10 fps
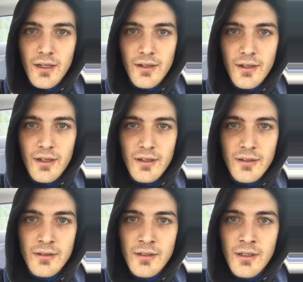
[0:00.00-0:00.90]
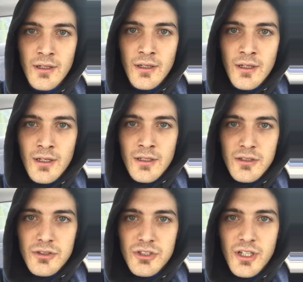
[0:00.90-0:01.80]
and
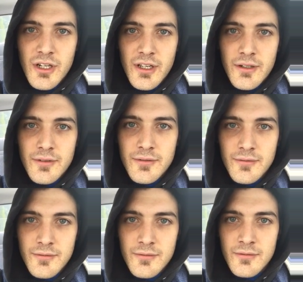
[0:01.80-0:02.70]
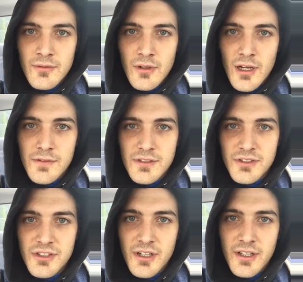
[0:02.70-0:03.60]
Jenny, life is a
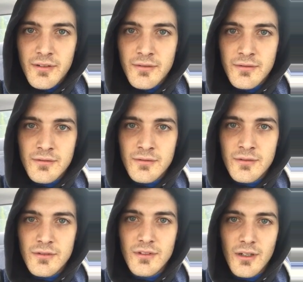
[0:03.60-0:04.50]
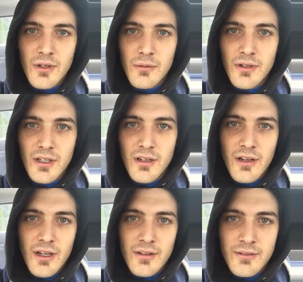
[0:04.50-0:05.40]
Jenny, take where you want to go,
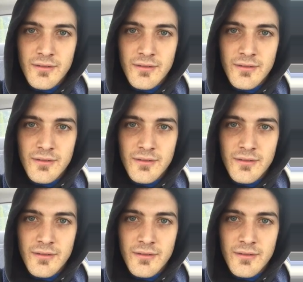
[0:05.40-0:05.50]
eh?